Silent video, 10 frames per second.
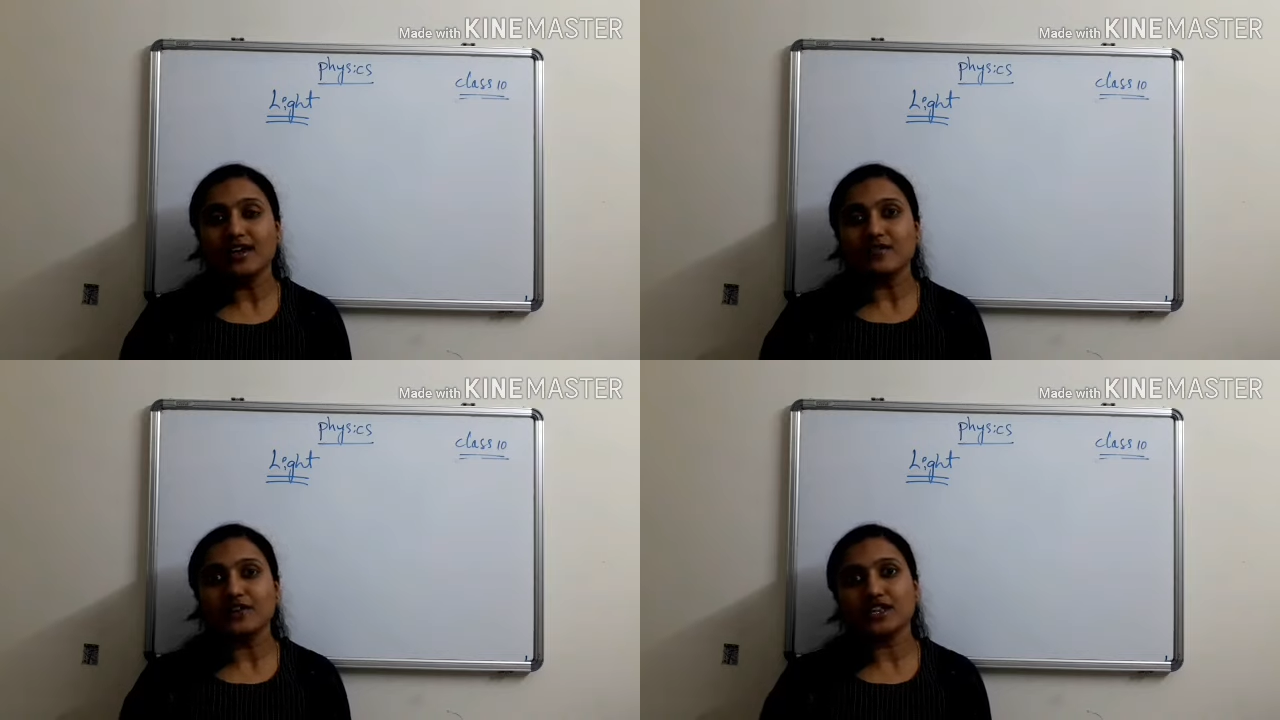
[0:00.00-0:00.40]

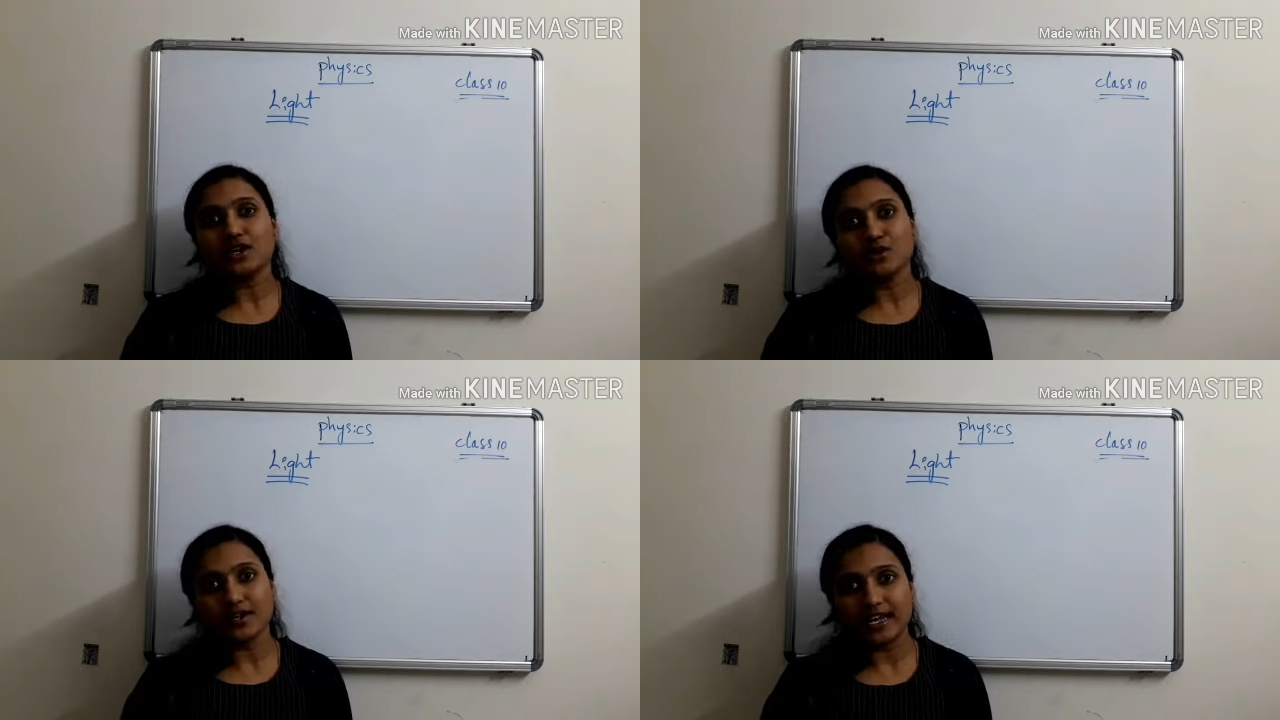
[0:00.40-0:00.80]

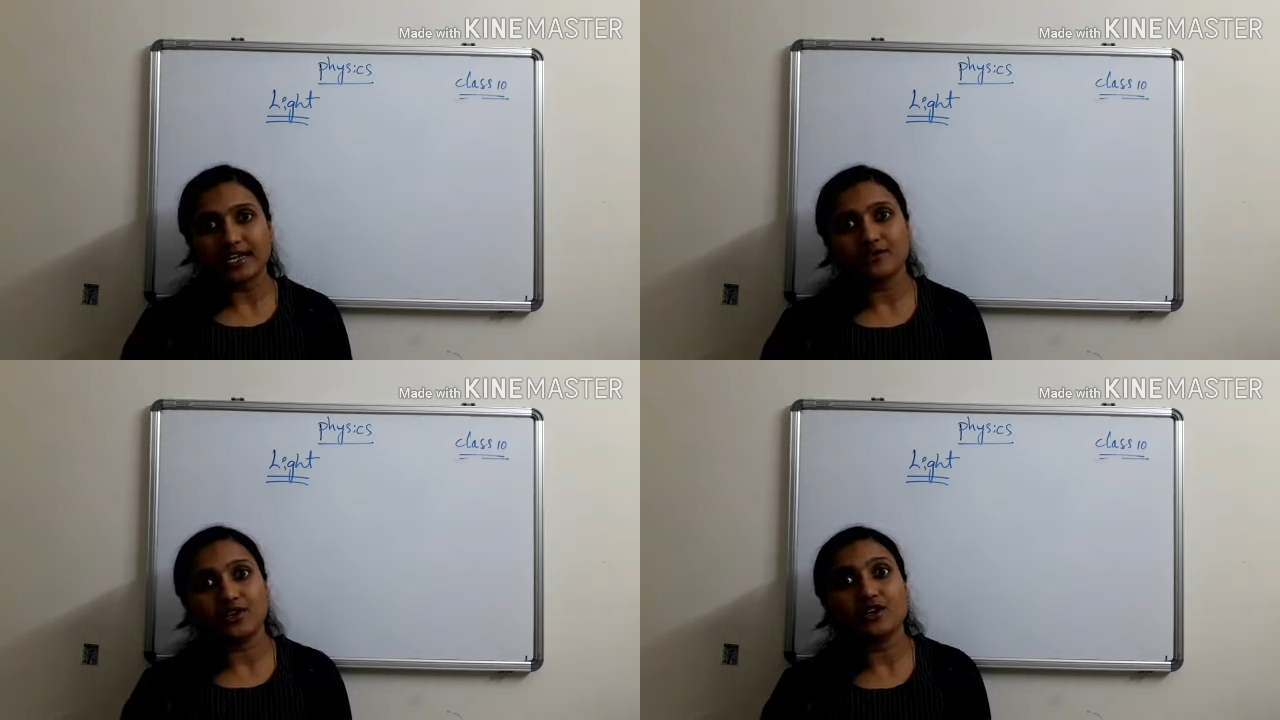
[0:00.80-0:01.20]
Without
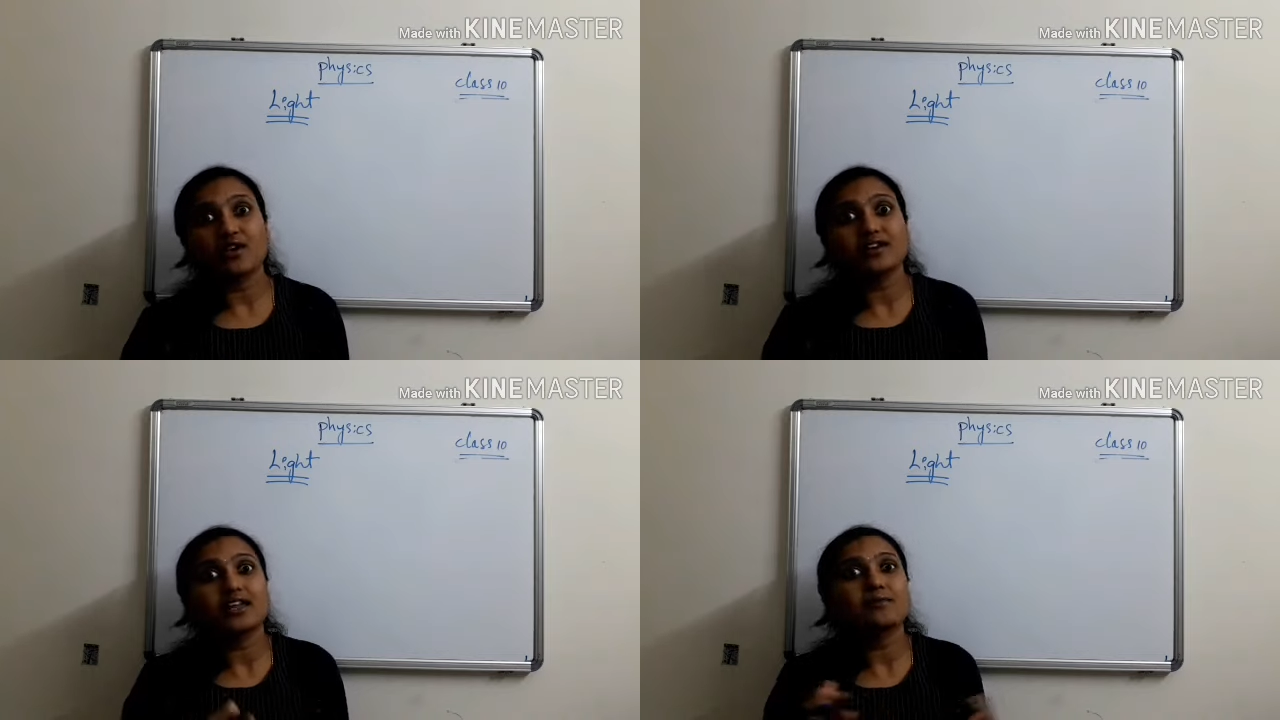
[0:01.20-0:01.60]
light, we
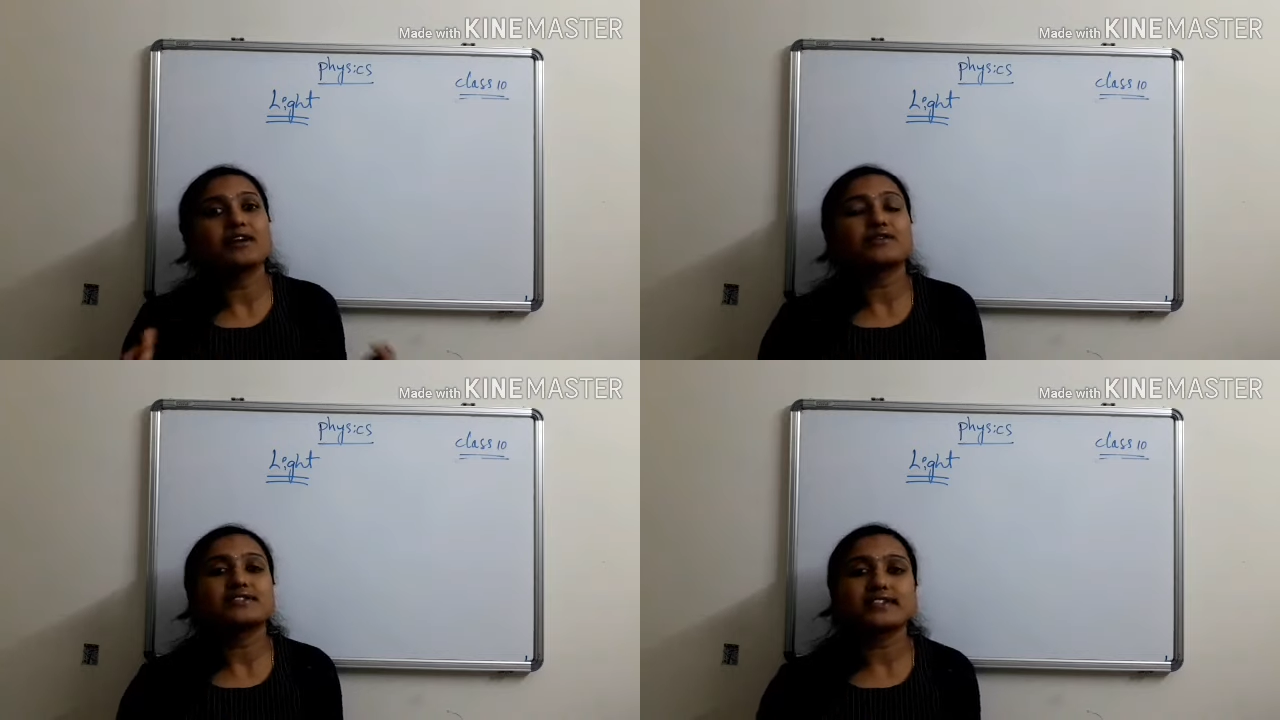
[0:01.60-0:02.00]
can't able
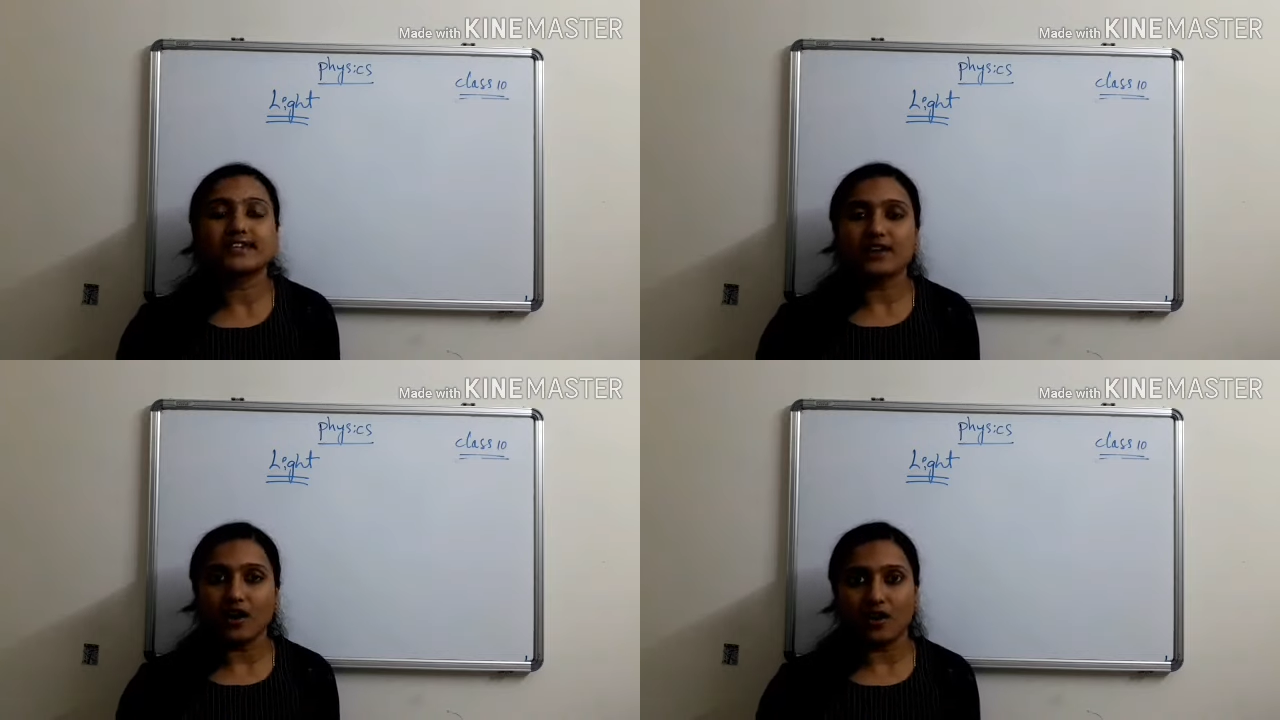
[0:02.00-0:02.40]
to see
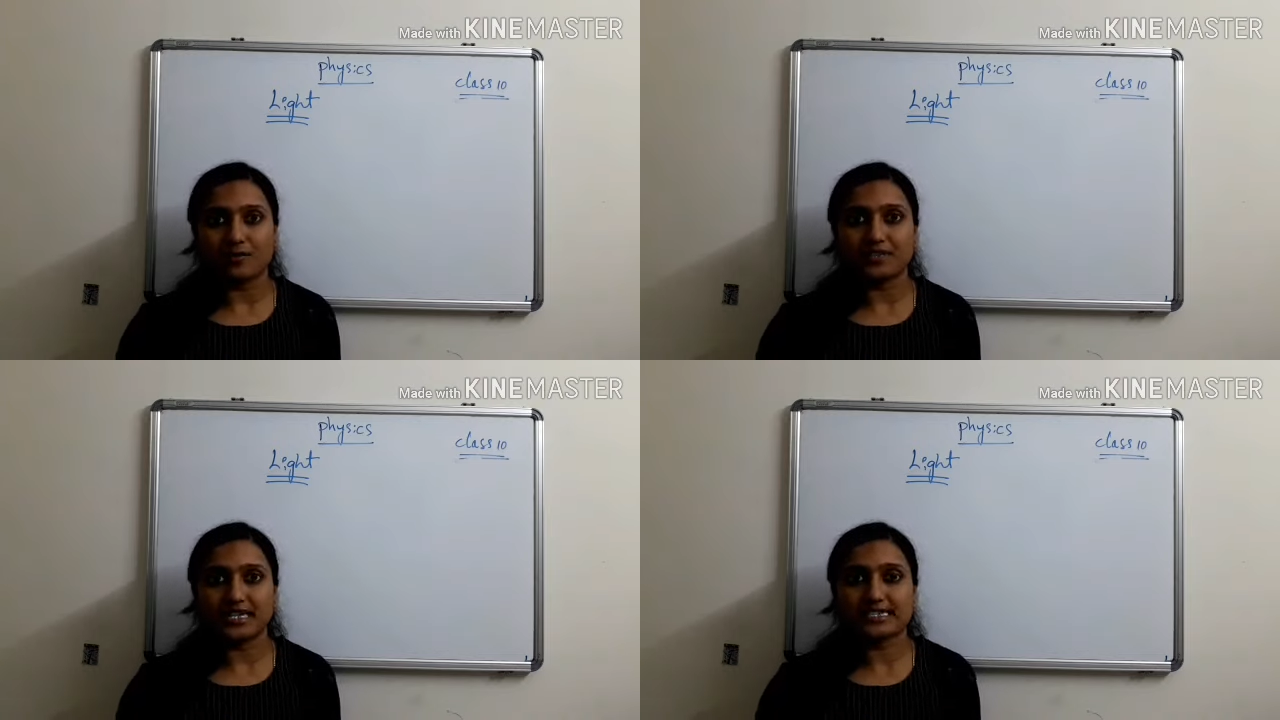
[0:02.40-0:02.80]
the
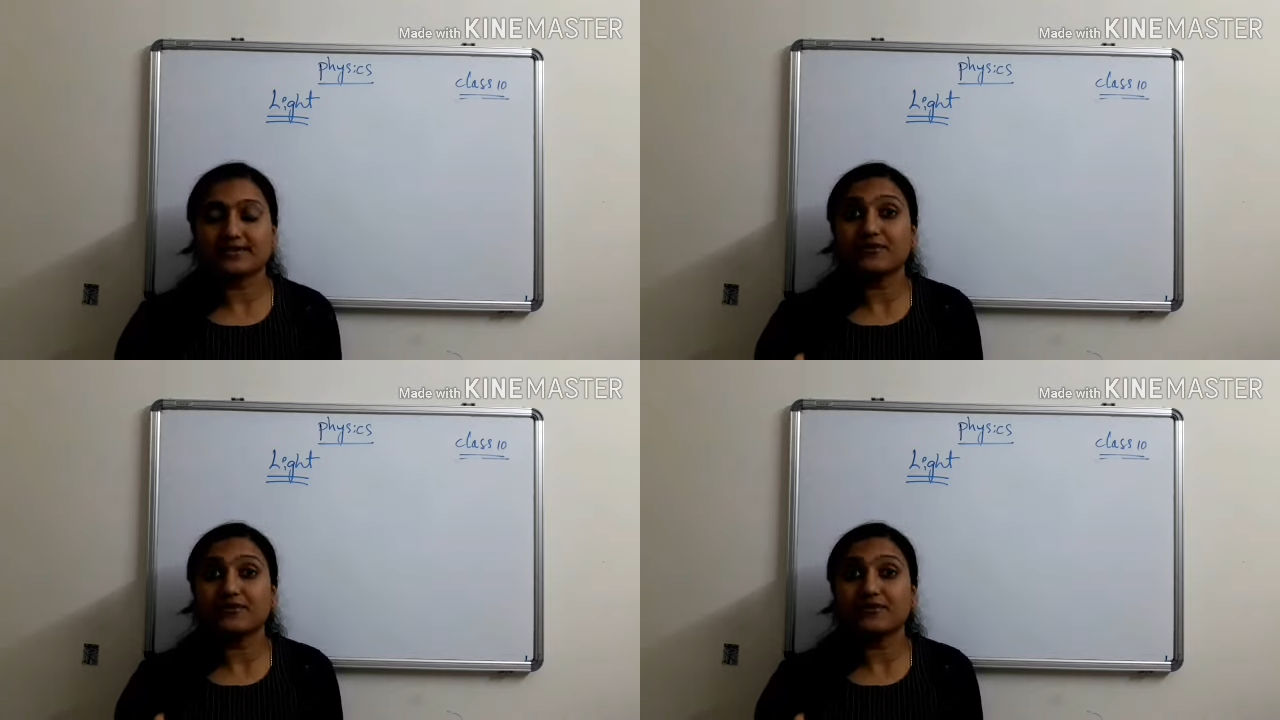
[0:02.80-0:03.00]
objects.